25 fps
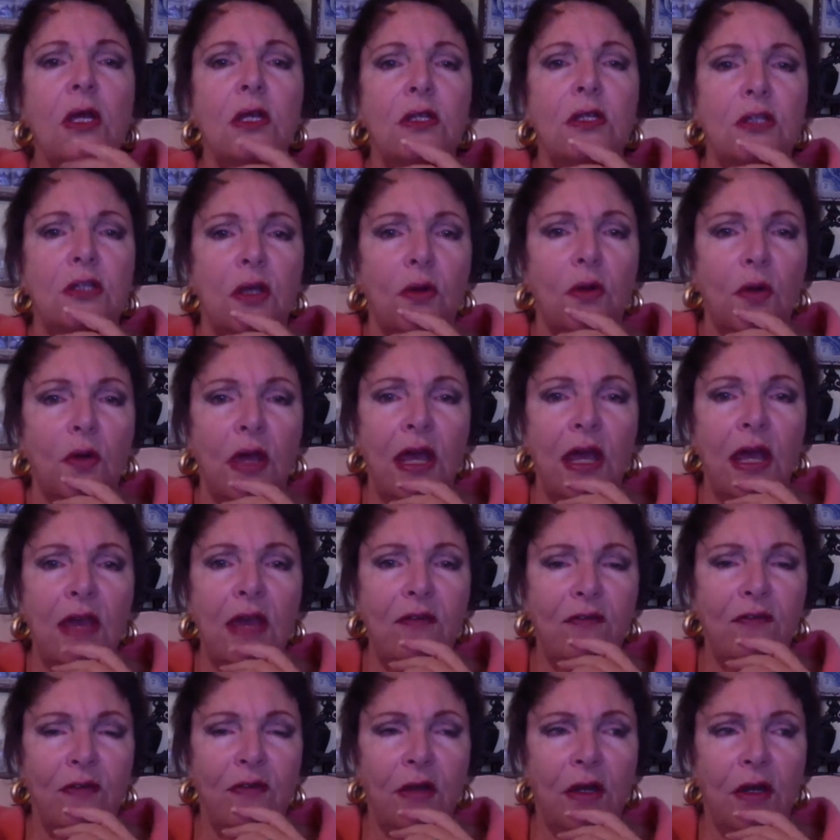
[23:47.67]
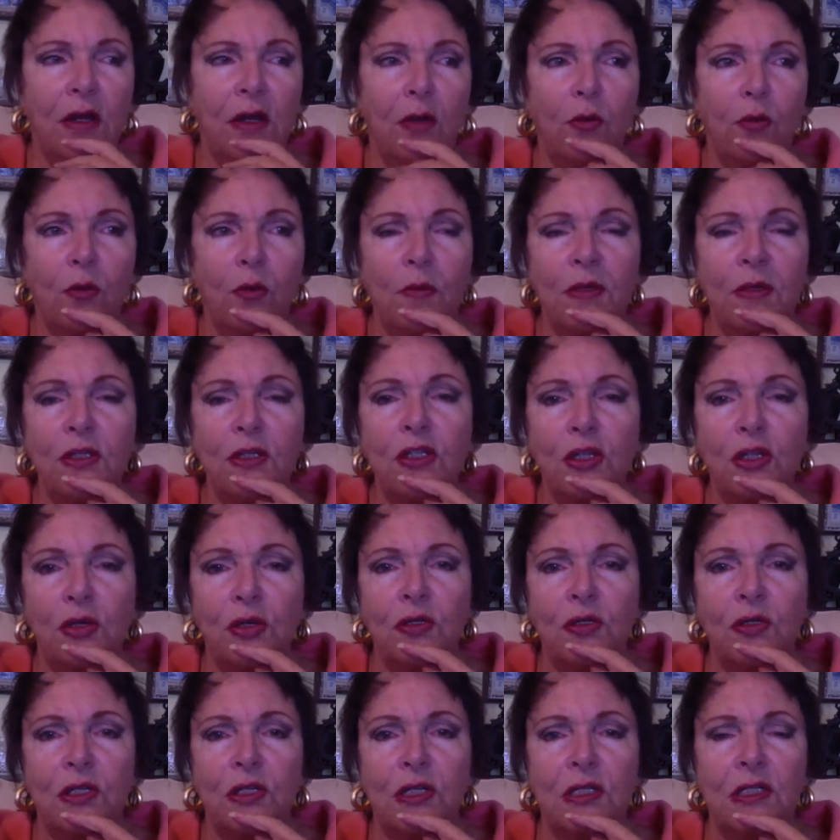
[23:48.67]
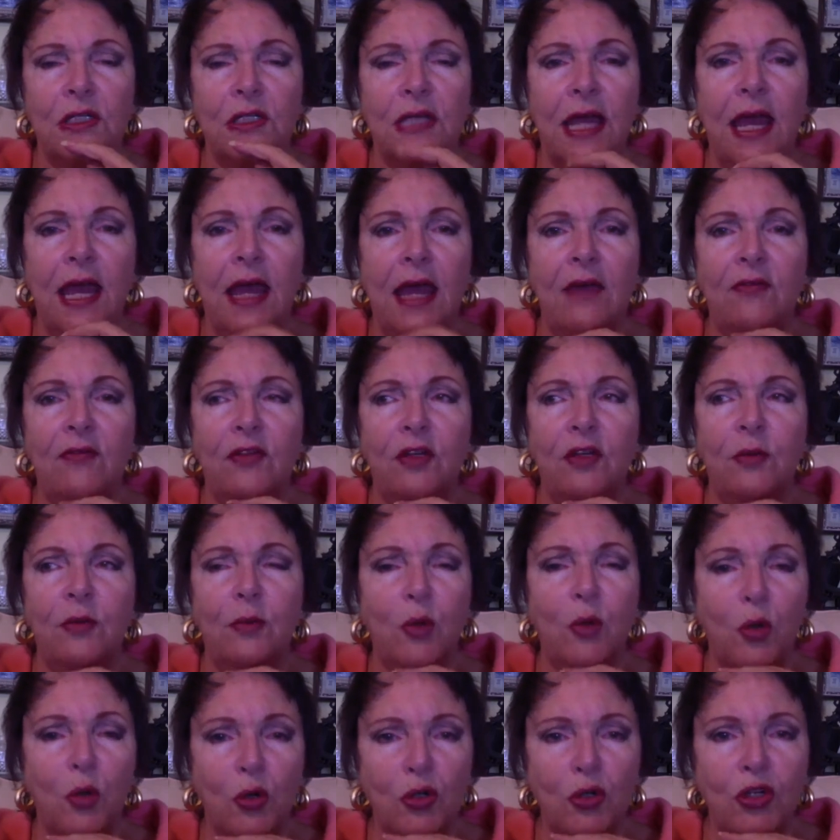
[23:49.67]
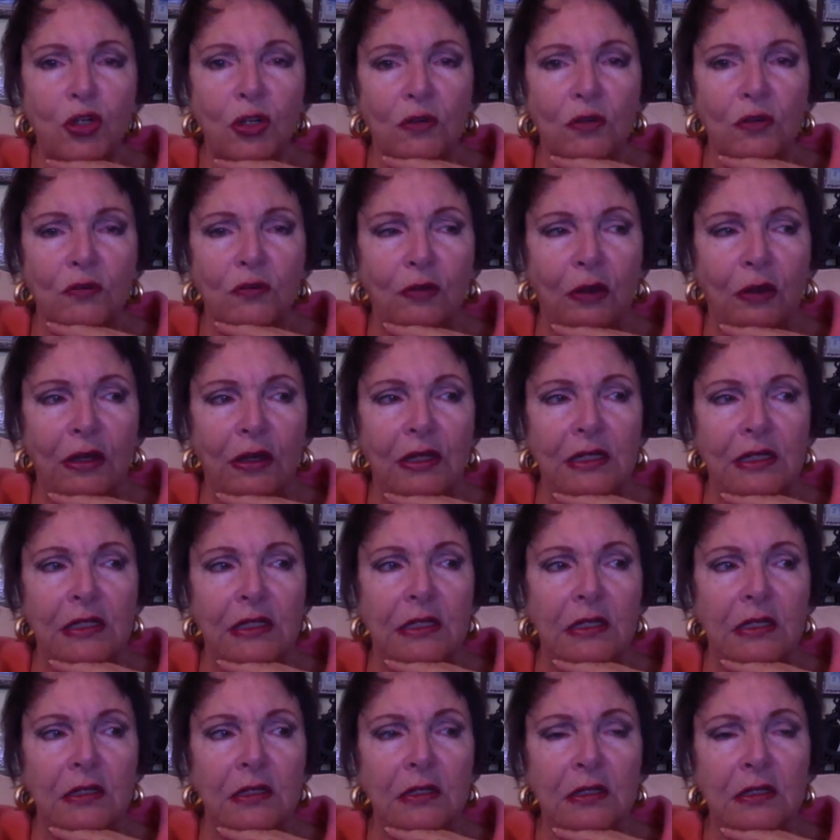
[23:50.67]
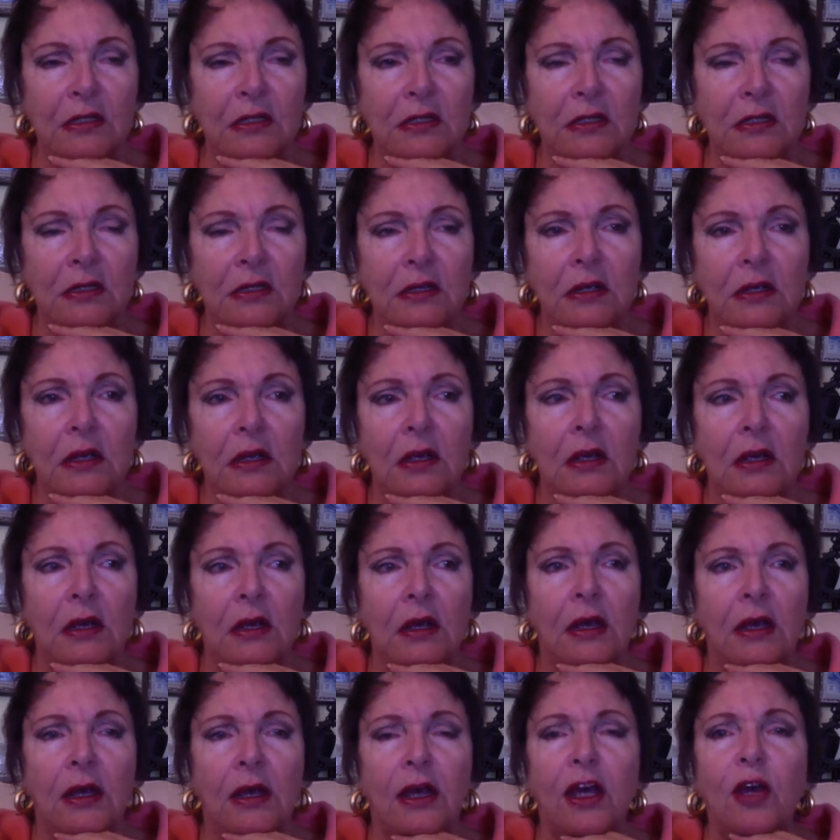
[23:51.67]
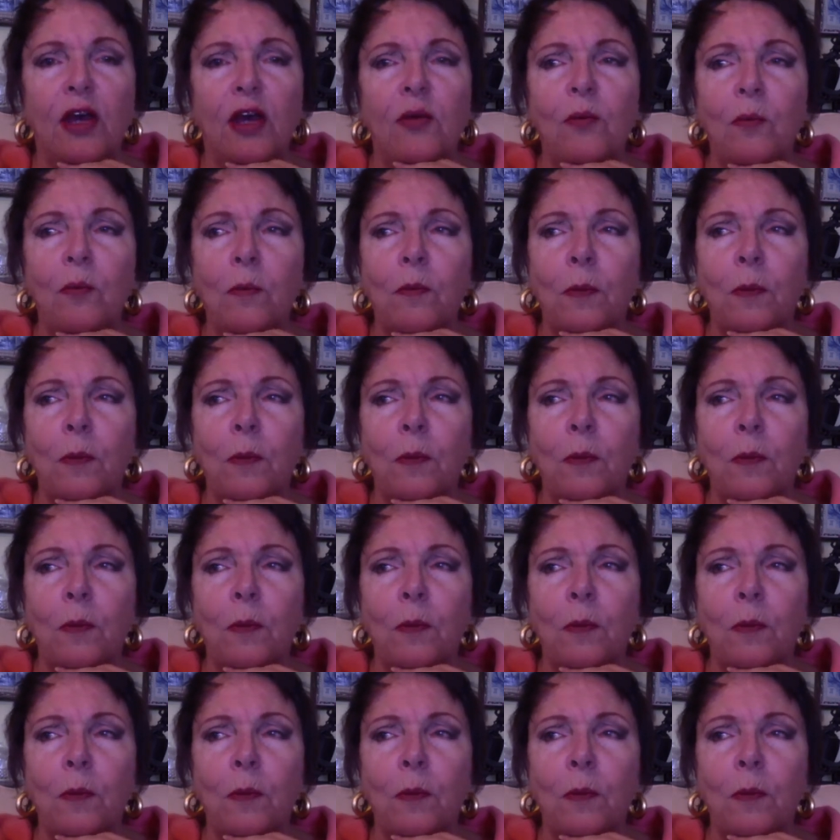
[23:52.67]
So if a woman chooses to have an abortion, for instance, then